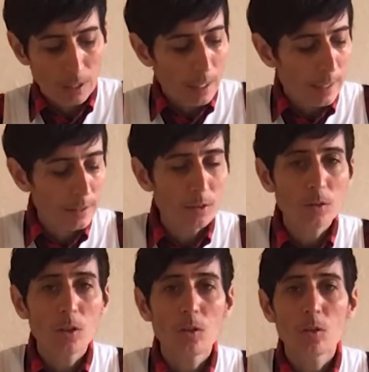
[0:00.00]
Until
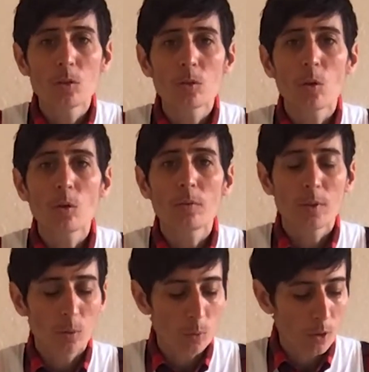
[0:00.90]
you use all of your
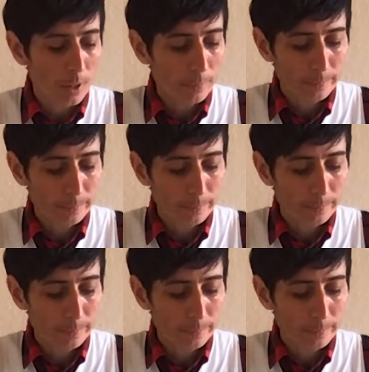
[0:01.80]
water.